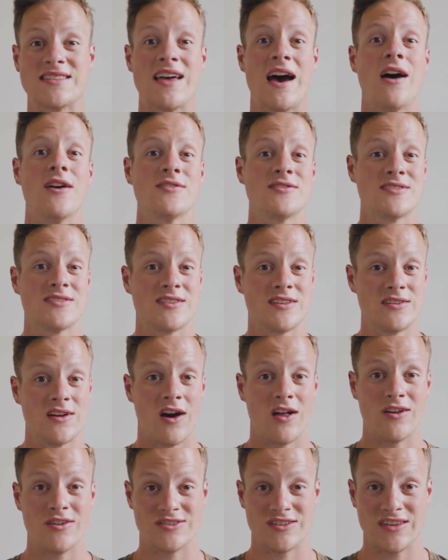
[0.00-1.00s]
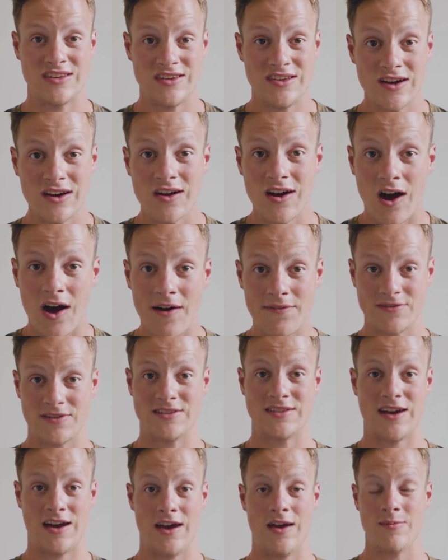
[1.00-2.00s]
thousands of dollars a year
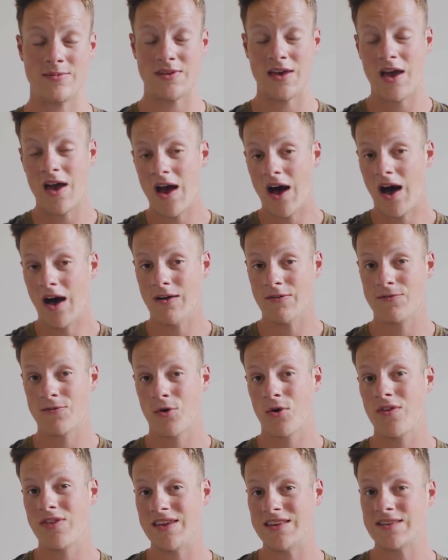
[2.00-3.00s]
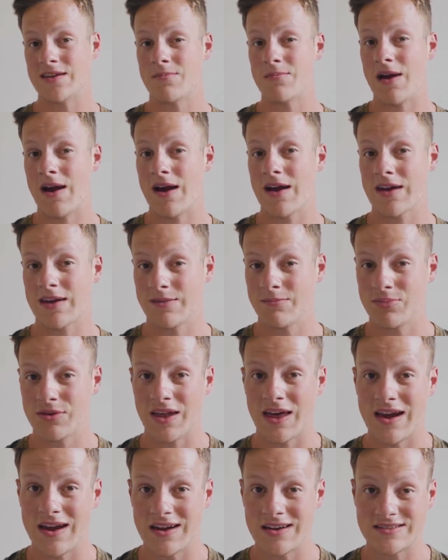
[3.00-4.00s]
oftentimes for these American
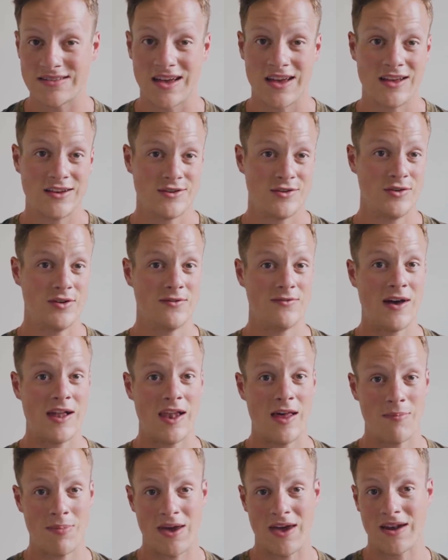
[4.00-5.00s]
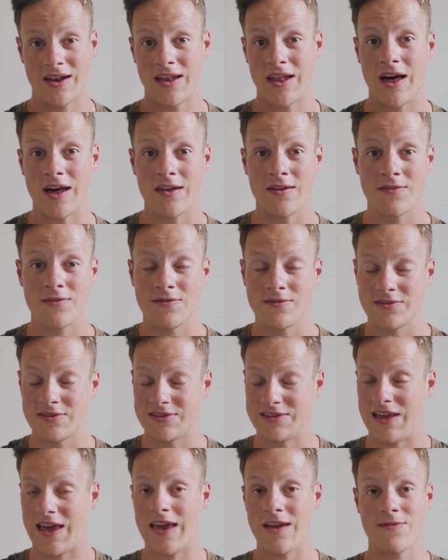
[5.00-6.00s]
players to develop. And a lot of,
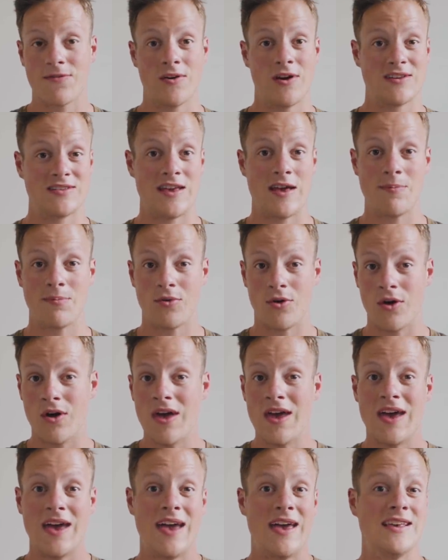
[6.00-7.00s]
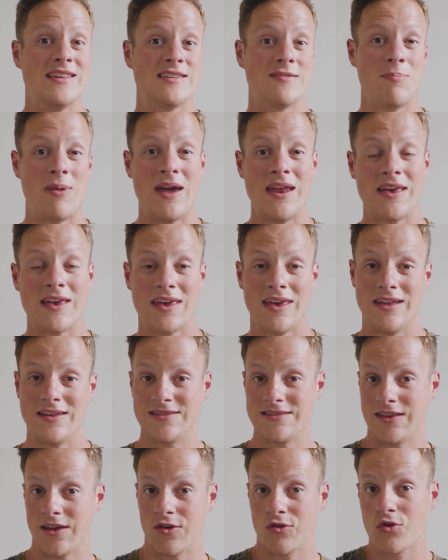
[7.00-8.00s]
take for example, Hispanic
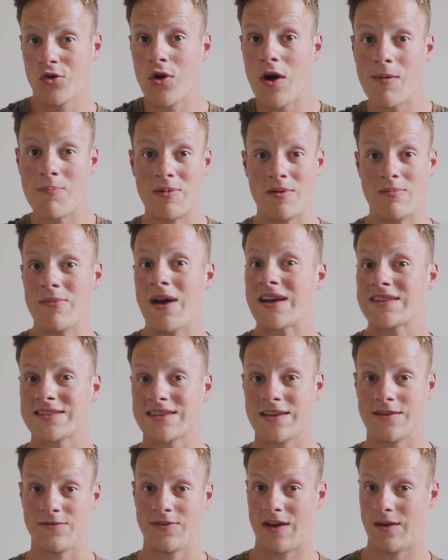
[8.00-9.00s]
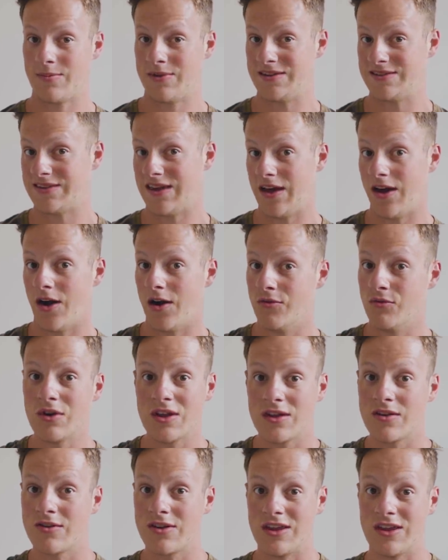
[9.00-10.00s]
kids that grew up in Mexican families that are
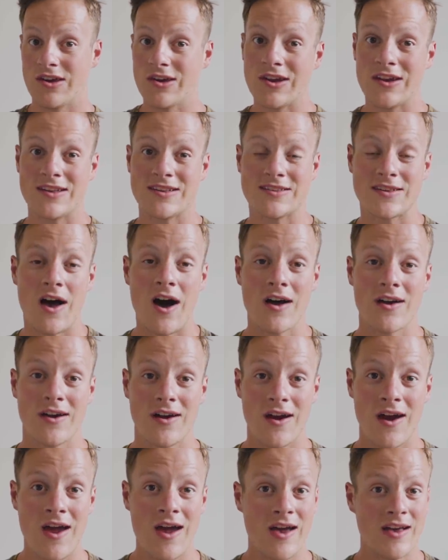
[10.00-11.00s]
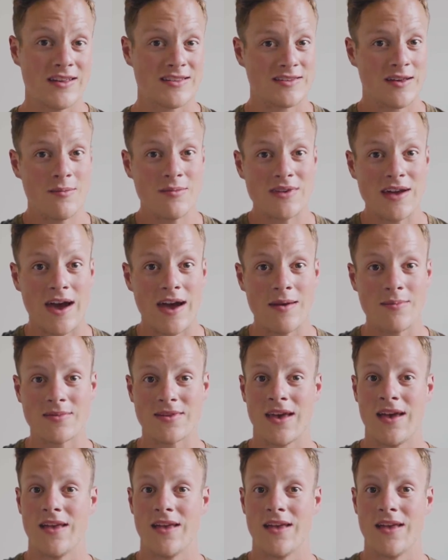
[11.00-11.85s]
really, really good at soccer. Sometimes